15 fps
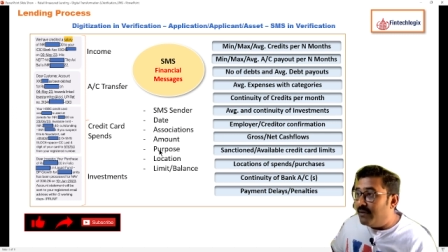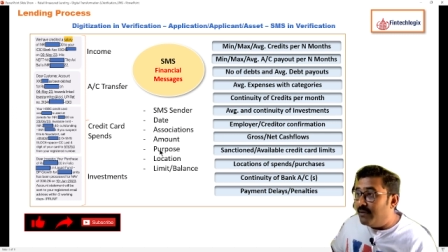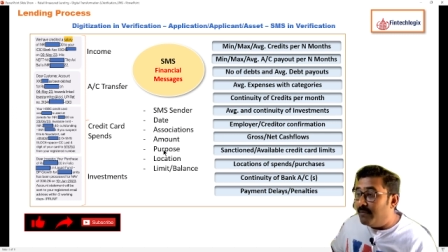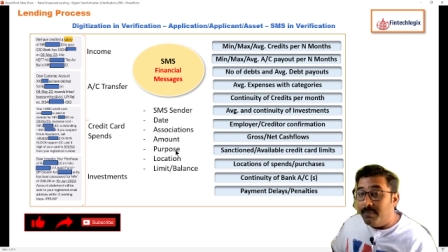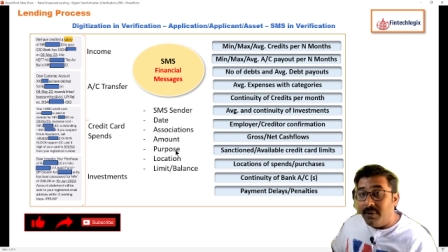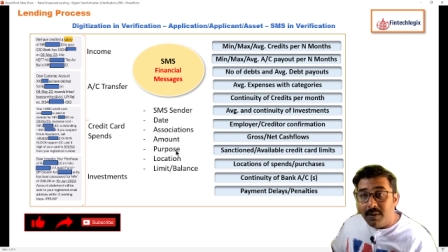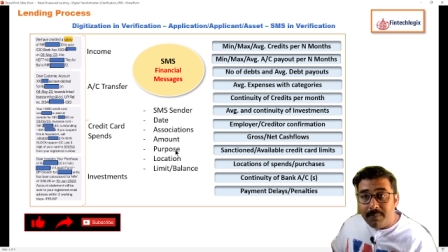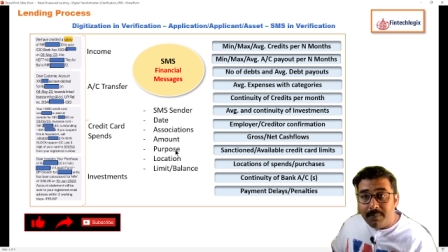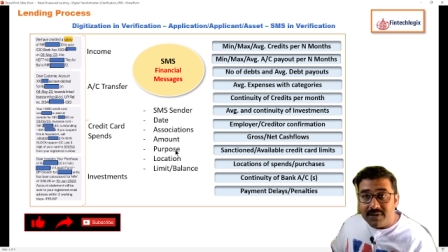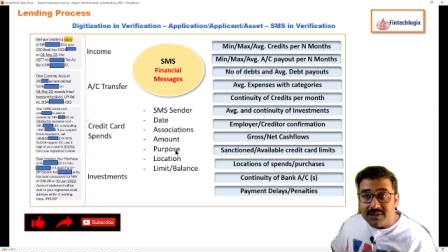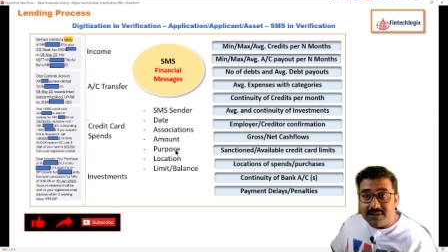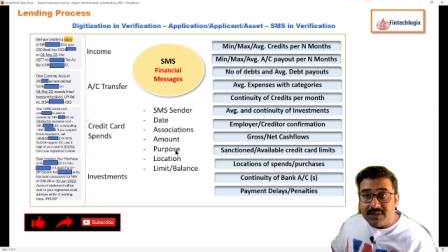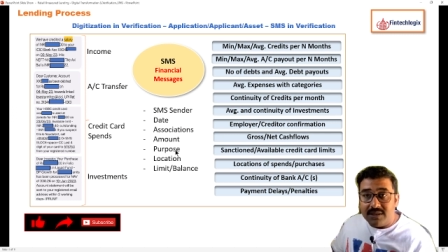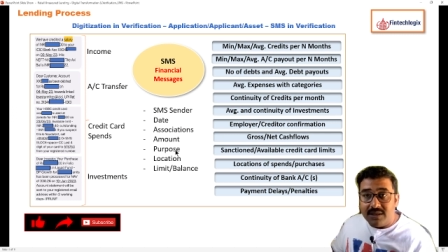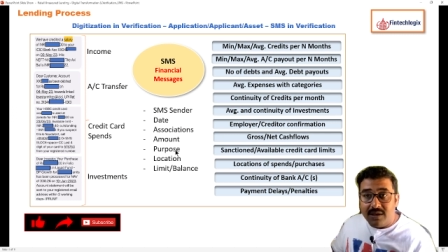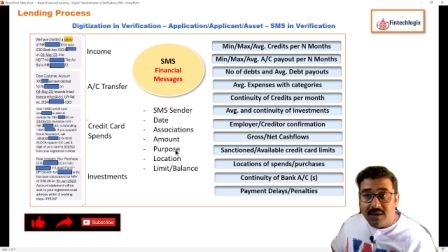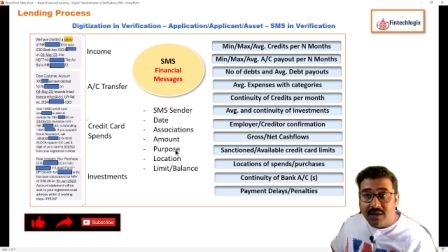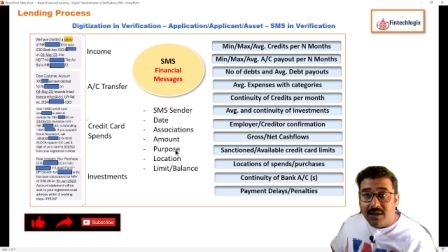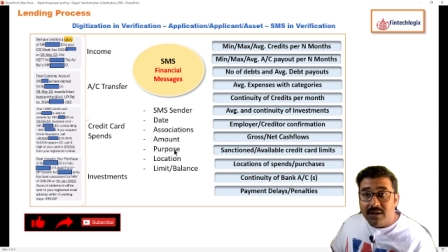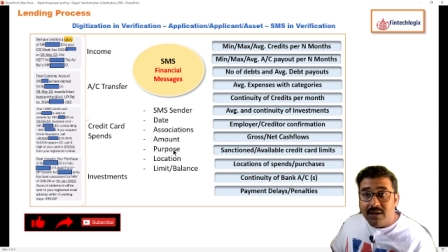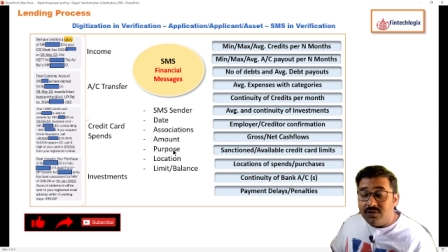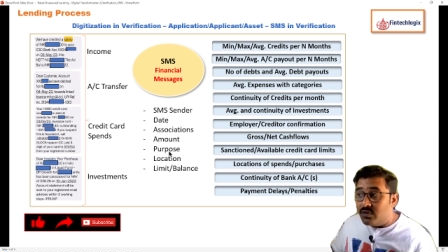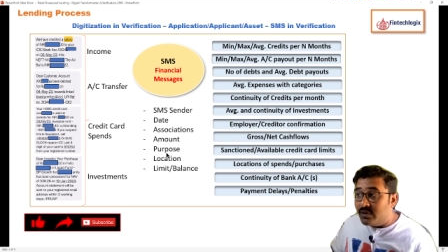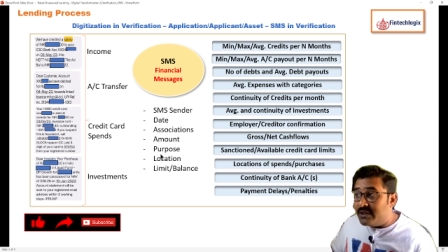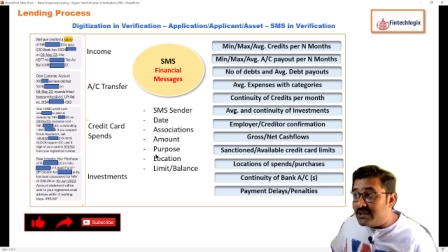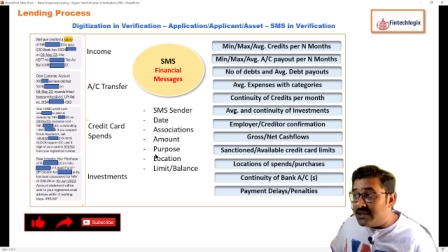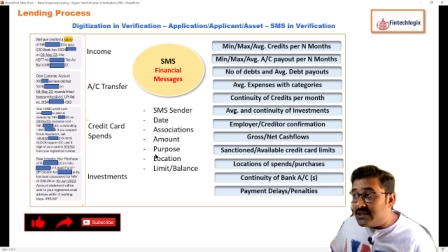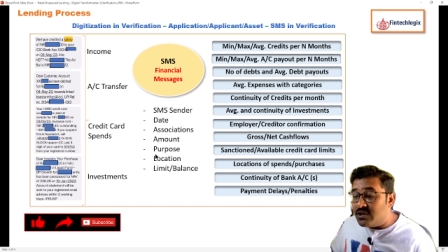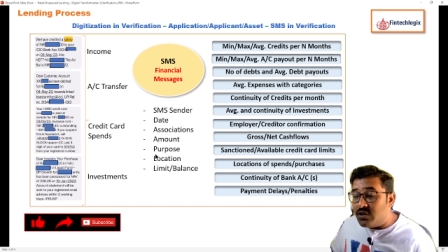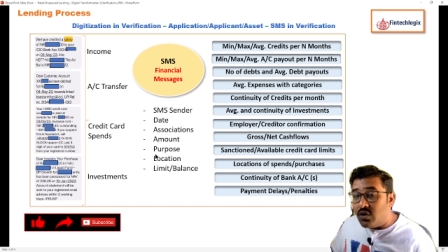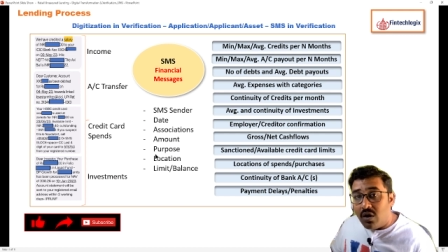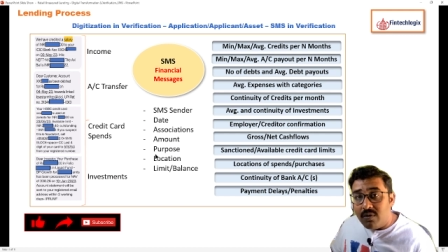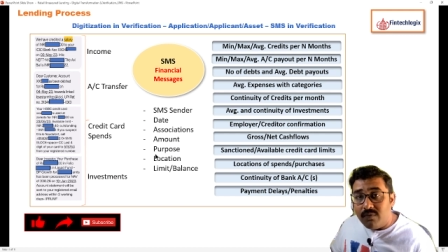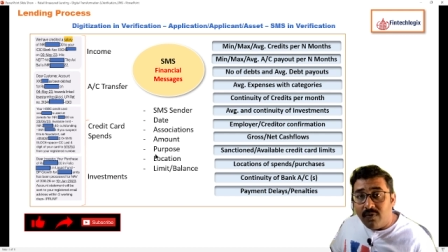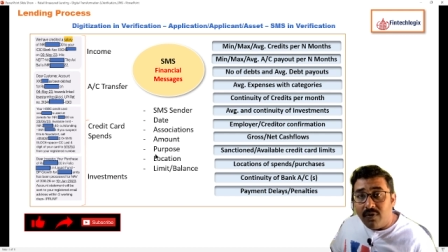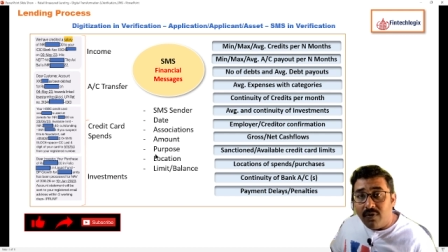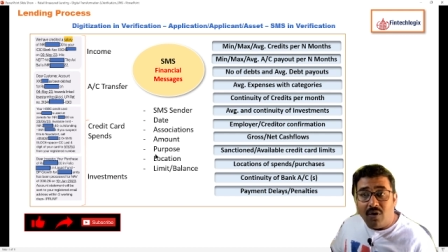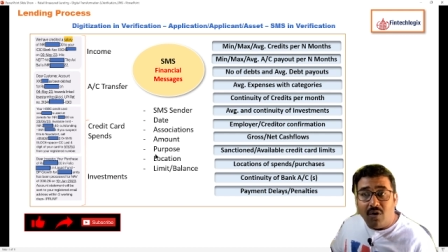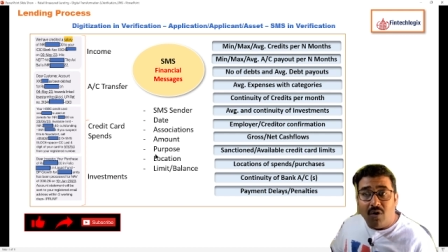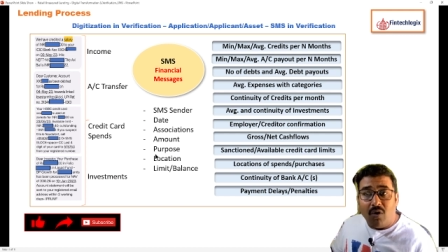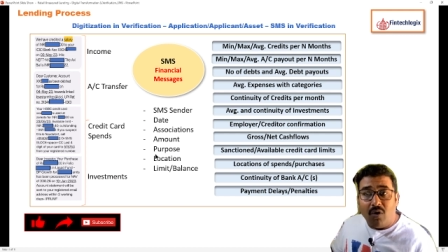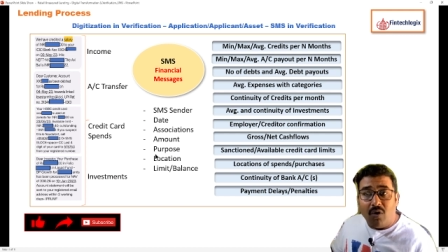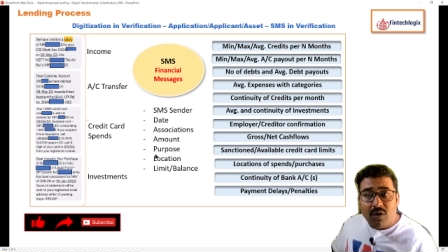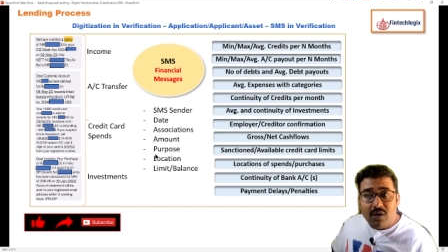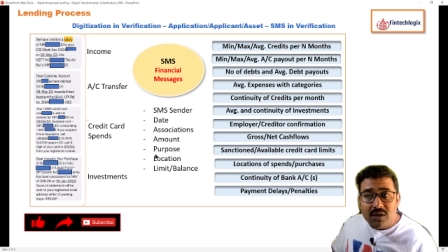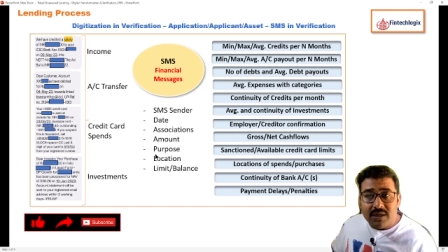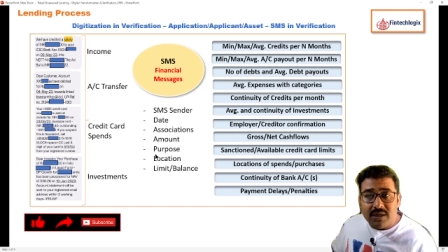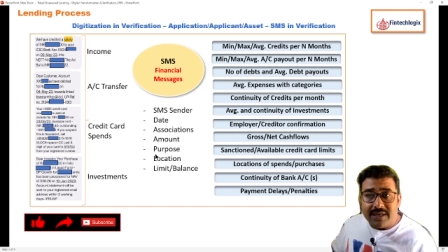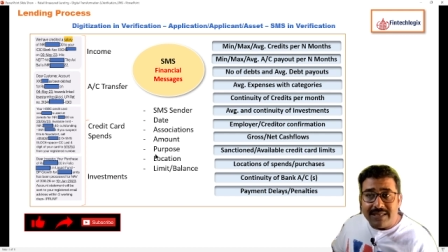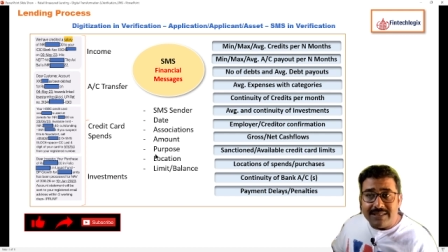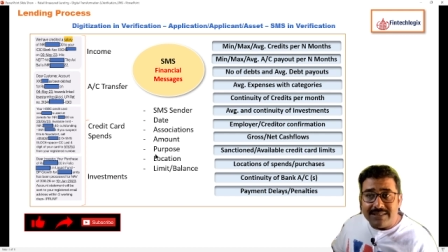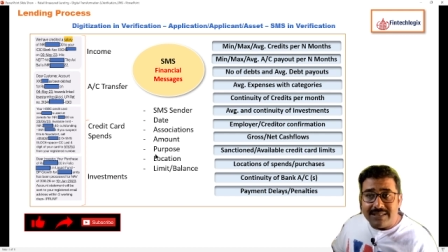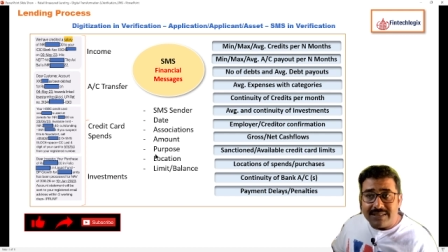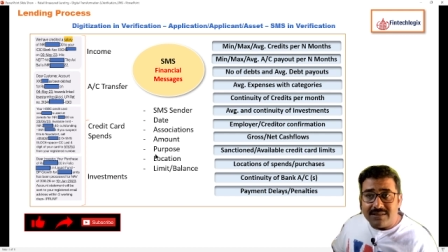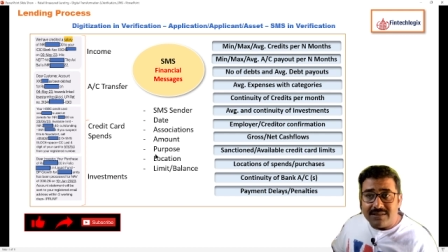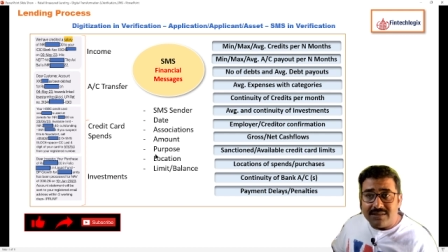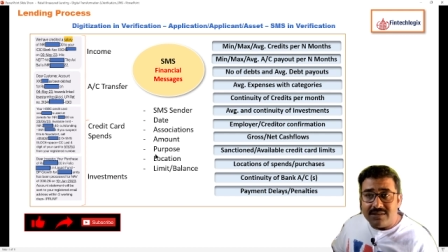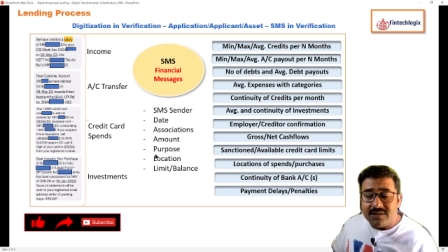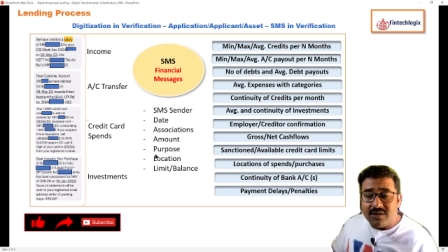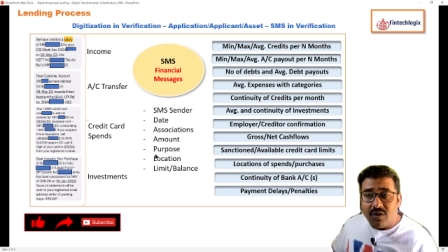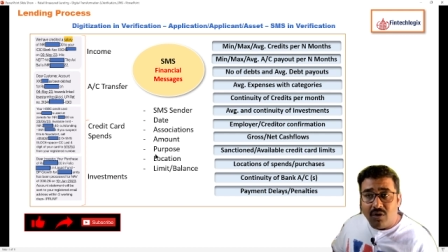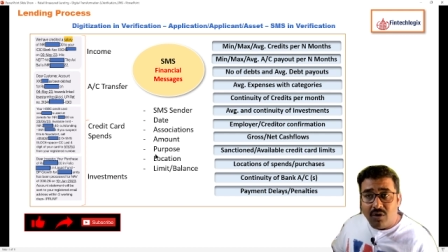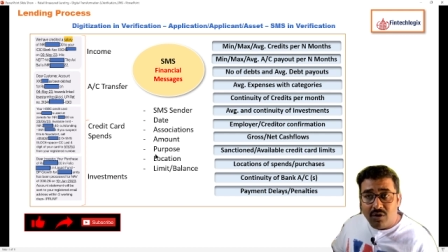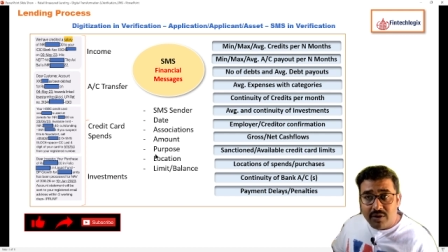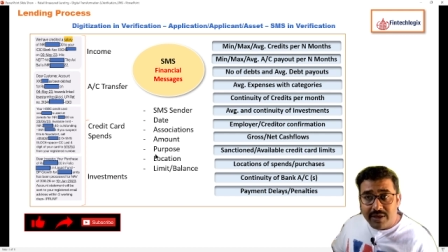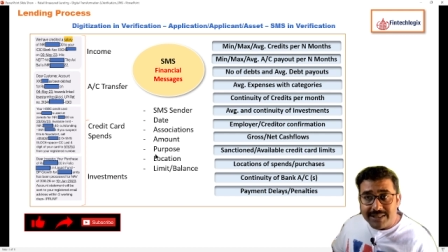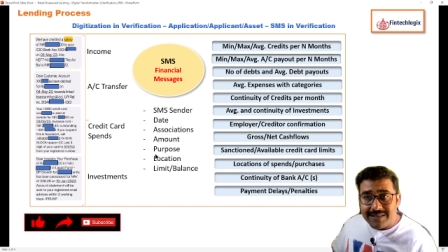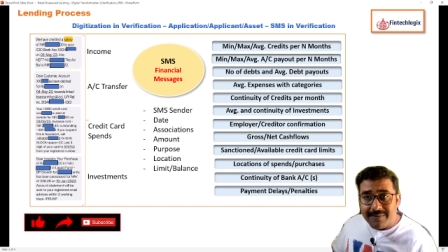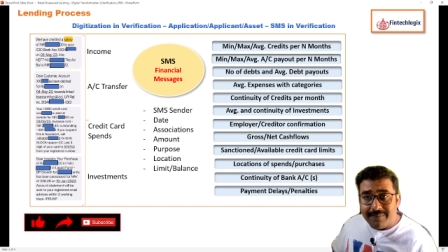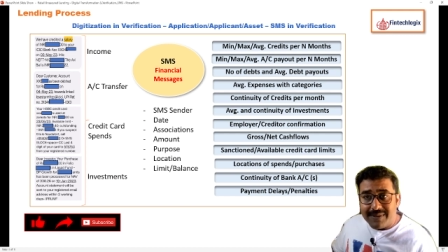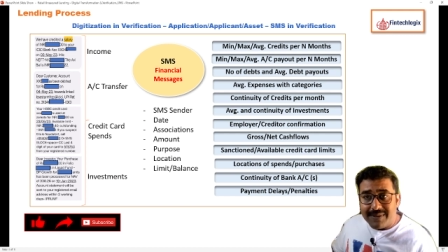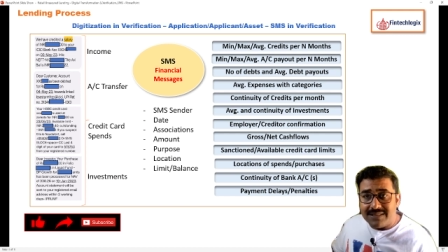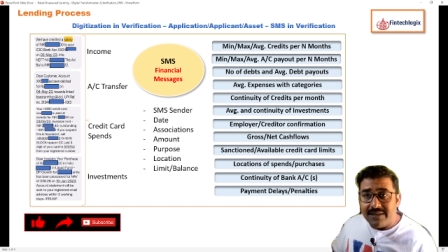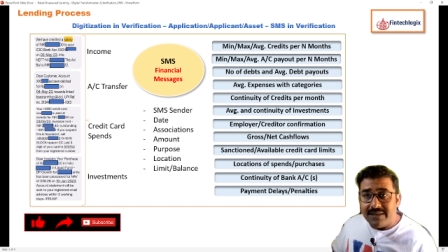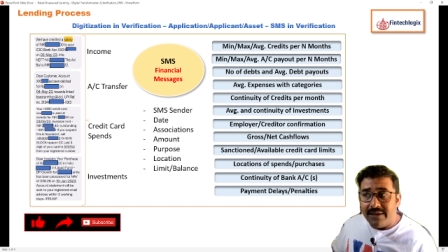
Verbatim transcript: Purpose. So this is not for all the transactions, all the SMS,